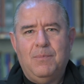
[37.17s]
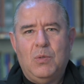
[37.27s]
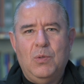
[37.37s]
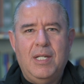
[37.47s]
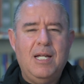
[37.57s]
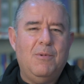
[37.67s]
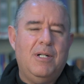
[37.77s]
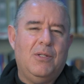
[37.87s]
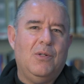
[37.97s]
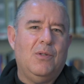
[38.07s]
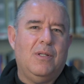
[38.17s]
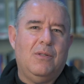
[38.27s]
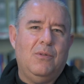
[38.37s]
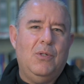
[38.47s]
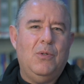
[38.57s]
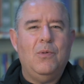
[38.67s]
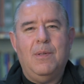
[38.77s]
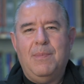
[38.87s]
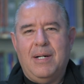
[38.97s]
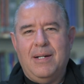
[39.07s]
Today I want to talk to you
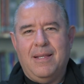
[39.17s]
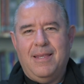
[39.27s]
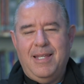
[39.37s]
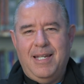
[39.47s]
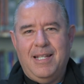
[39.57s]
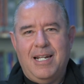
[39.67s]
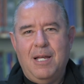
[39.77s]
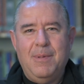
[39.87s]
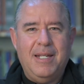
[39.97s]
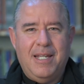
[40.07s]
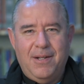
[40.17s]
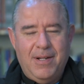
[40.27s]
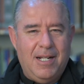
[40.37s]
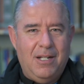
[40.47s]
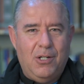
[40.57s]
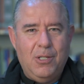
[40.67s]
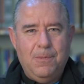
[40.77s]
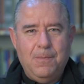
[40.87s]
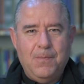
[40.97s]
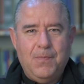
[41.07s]
about a thing that I've been hearing a lot,
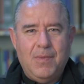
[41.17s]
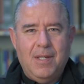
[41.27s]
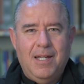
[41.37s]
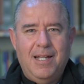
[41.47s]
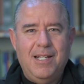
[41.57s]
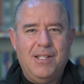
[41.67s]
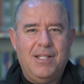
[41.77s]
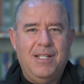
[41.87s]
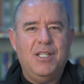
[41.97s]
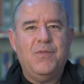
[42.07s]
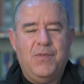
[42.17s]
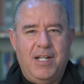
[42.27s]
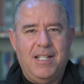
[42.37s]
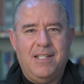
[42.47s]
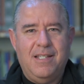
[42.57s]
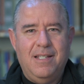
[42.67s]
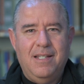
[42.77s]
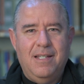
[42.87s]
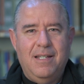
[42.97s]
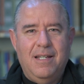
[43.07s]
and it's this phrase:
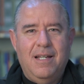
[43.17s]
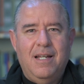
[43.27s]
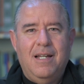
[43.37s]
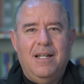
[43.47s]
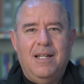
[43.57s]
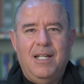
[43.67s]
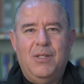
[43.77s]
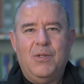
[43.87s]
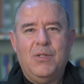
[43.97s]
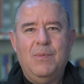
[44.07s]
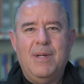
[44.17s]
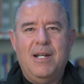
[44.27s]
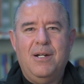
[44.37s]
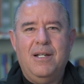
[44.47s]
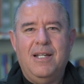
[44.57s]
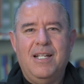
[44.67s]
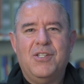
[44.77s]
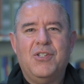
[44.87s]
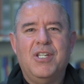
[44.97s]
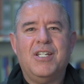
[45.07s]
it doesn't matter,
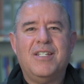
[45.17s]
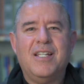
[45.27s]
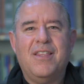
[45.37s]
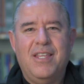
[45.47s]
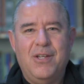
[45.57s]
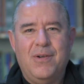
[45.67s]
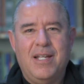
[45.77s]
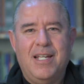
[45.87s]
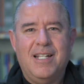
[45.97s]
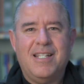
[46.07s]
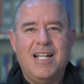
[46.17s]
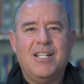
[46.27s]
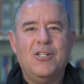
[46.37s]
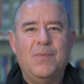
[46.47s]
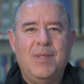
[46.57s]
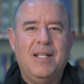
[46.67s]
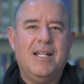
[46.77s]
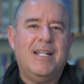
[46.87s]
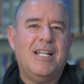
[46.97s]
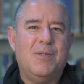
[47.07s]
it's just a theory. It's not something
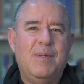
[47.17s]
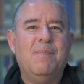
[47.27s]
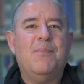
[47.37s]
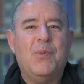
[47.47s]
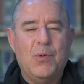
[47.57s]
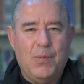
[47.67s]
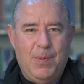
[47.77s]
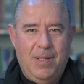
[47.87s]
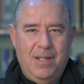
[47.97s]
that has been proved.